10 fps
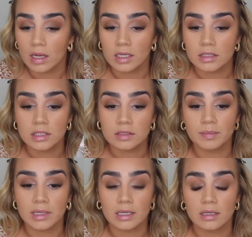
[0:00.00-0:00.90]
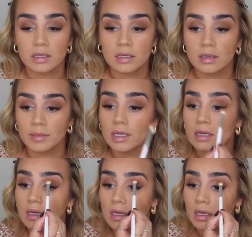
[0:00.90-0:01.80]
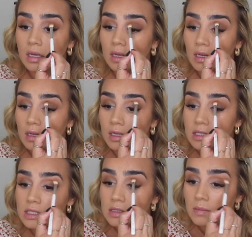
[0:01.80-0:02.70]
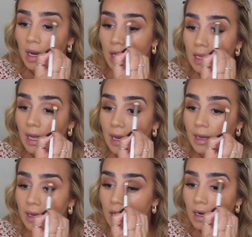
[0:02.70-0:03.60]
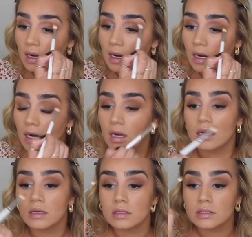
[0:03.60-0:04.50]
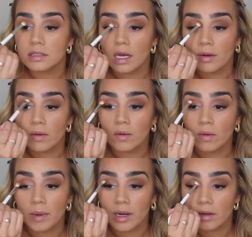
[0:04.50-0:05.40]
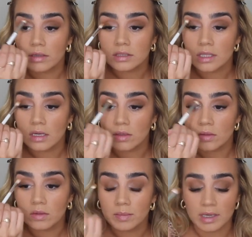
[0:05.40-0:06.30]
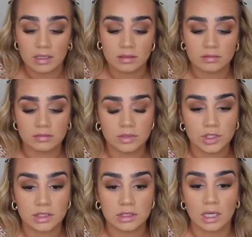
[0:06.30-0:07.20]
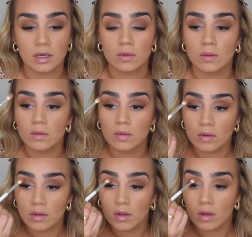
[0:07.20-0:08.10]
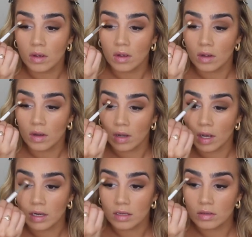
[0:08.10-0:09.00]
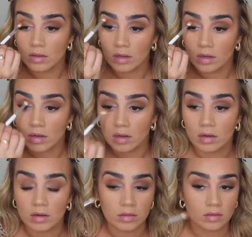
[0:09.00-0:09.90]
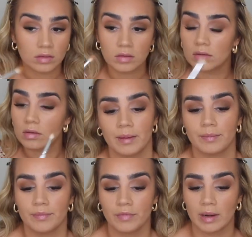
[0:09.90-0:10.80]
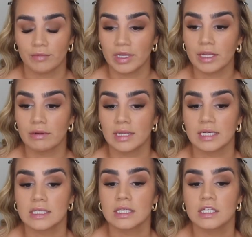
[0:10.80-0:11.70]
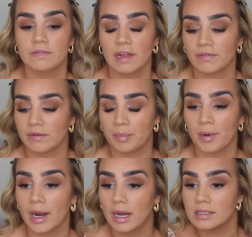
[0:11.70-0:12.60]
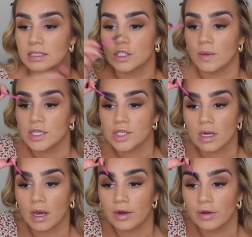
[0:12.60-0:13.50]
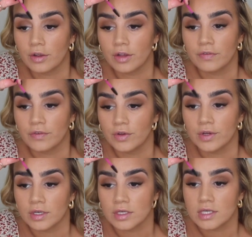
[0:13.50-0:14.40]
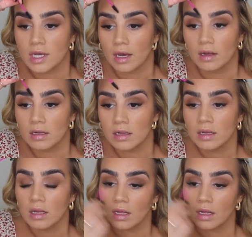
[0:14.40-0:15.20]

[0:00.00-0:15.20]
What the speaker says: And just blend it a bit. This is my like subtle but not subtle, but she's subtle kind of look. I'm really into this fluffy brow situation. I don't know if you can tell.